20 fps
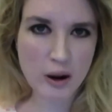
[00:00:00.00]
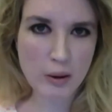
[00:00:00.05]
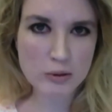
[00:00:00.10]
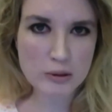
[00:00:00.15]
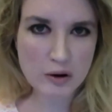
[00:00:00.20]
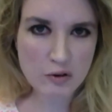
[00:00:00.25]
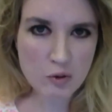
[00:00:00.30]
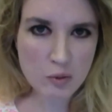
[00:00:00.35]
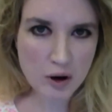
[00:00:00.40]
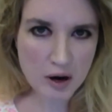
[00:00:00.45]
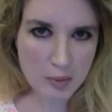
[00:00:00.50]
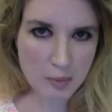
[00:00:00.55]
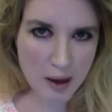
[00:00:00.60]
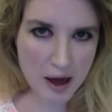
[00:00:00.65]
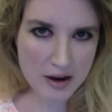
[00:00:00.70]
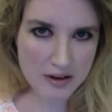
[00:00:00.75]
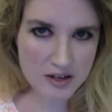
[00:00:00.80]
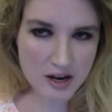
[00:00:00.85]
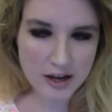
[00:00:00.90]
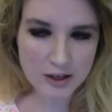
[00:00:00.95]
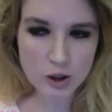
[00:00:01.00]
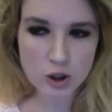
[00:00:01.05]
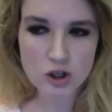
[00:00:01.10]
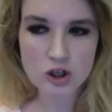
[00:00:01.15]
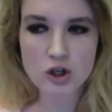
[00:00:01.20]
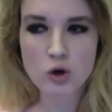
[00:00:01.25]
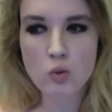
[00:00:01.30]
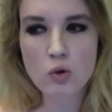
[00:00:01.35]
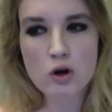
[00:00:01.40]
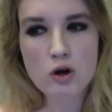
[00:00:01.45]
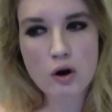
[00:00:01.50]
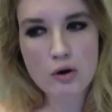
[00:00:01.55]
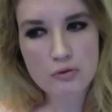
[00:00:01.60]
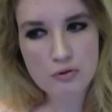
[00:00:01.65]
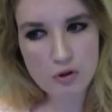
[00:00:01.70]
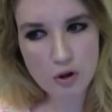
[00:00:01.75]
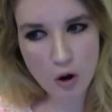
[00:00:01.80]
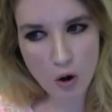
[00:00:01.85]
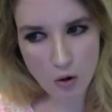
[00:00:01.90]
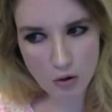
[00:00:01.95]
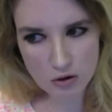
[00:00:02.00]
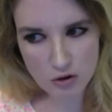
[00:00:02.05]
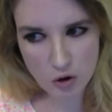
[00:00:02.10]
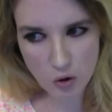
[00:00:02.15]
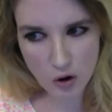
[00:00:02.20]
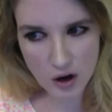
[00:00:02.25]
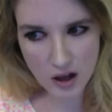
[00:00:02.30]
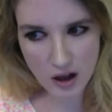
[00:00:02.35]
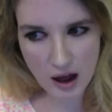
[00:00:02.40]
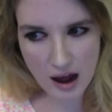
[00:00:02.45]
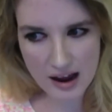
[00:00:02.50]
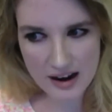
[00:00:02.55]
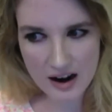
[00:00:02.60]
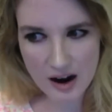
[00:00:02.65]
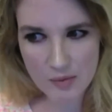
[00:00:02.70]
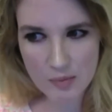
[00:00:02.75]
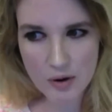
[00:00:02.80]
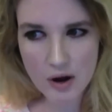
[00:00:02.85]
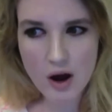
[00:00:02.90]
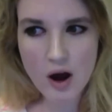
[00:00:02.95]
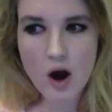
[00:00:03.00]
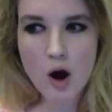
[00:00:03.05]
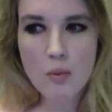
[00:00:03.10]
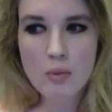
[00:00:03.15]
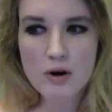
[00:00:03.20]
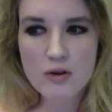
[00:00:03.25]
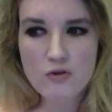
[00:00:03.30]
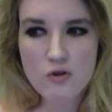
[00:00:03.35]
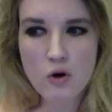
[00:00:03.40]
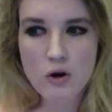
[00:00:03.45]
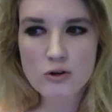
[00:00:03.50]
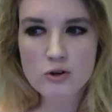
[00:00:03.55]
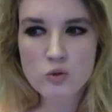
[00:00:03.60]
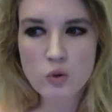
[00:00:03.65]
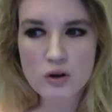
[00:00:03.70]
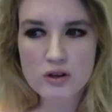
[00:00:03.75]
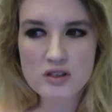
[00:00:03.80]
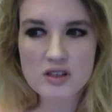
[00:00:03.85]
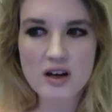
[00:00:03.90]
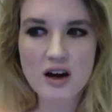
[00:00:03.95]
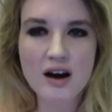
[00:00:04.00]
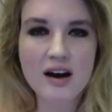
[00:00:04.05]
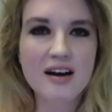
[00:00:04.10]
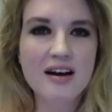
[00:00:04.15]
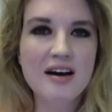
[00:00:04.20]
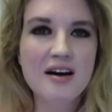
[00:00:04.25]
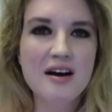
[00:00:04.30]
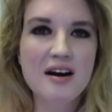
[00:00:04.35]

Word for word: which everybody paid attention to, we'll go through the whole toy lineup, but of course was the,